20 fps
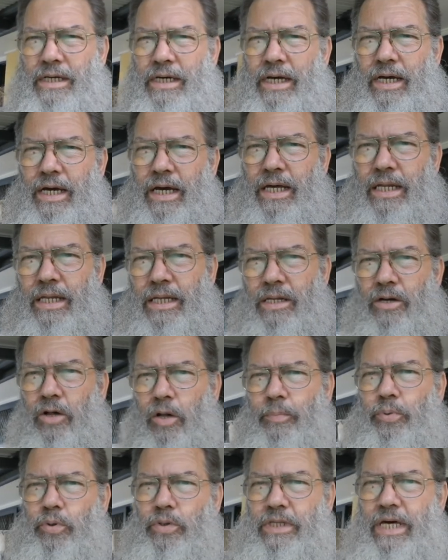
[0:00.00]
And
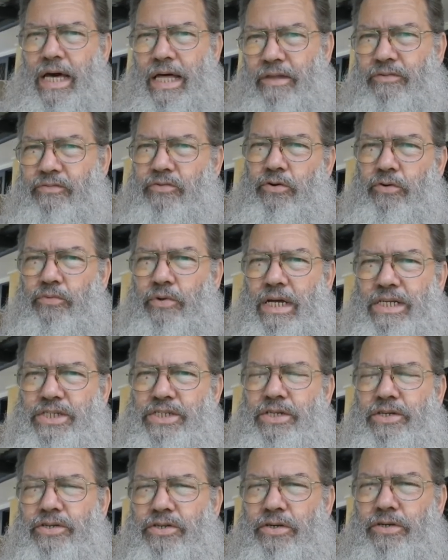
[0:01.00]
I'll put that through
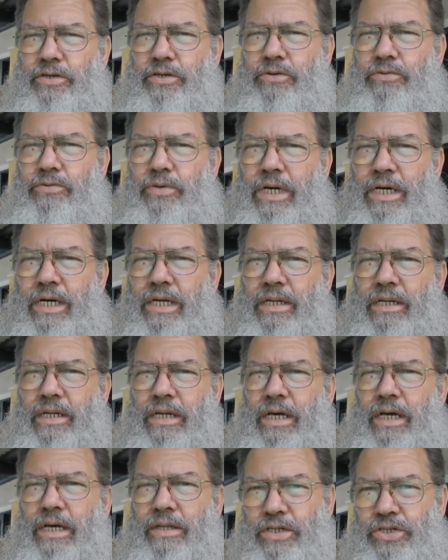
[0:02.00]
resin too, and
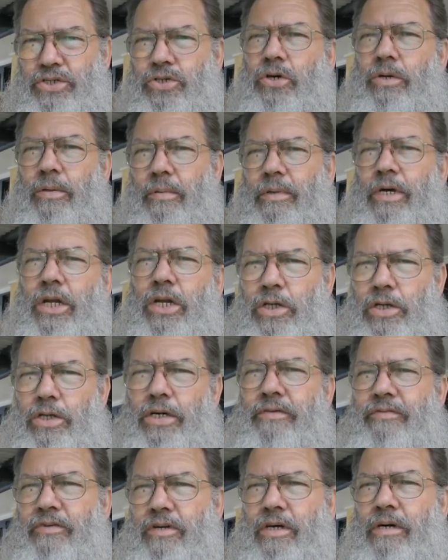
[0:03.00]
this time I'm going to
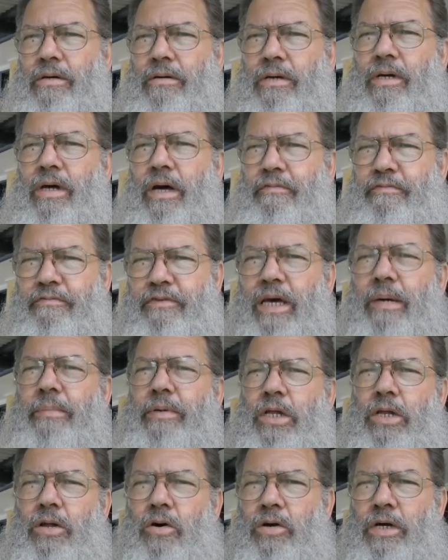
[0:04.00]
leave it a fair
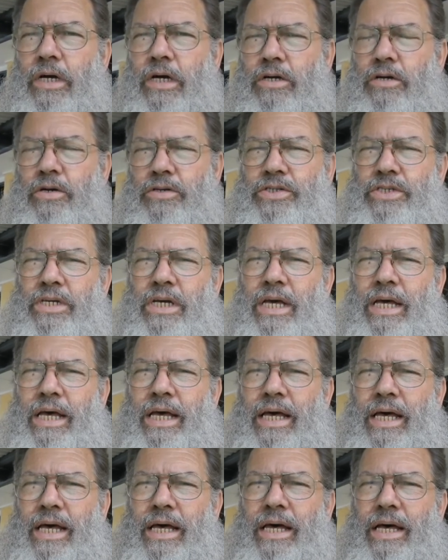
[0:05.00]
bit longer, because
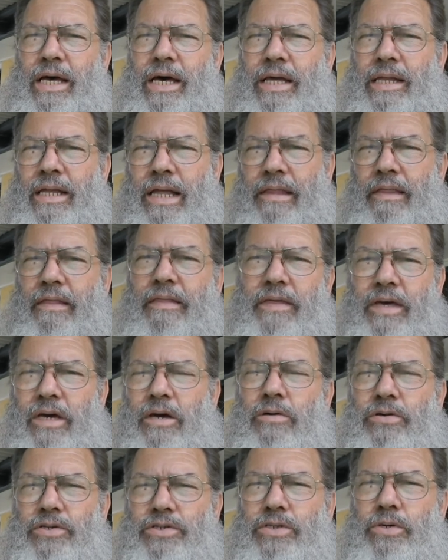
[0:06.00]
another thing
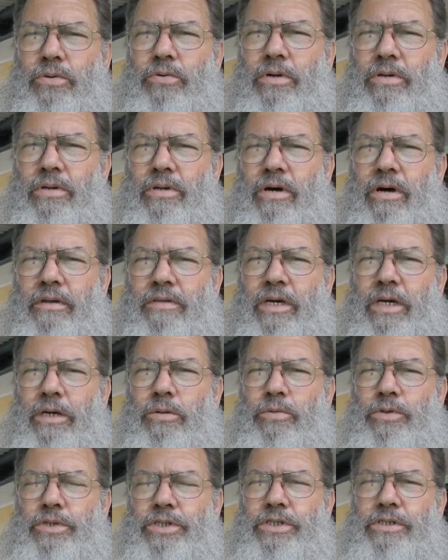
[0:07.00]
I was doing, I think,
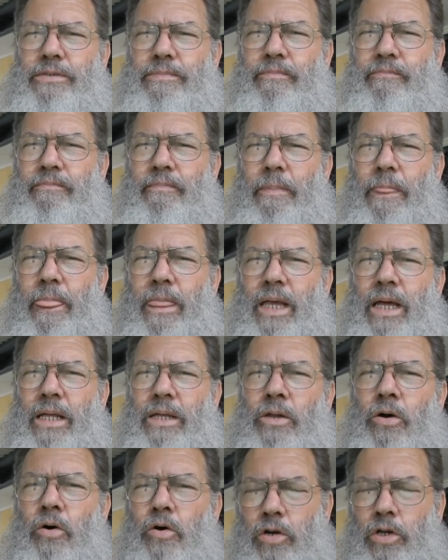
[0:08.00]
was
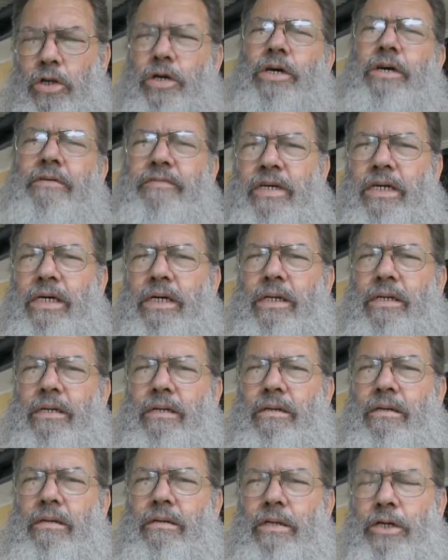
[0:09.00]
not leaving it
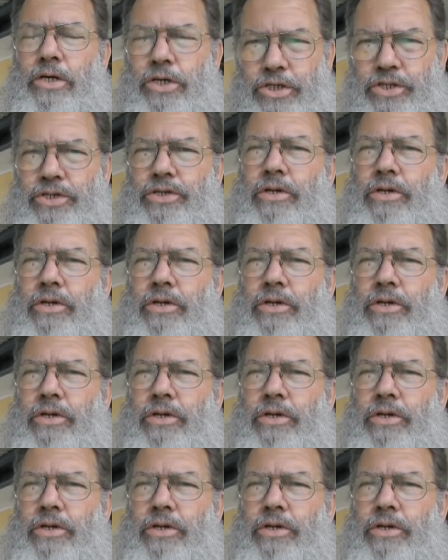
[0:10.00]
leach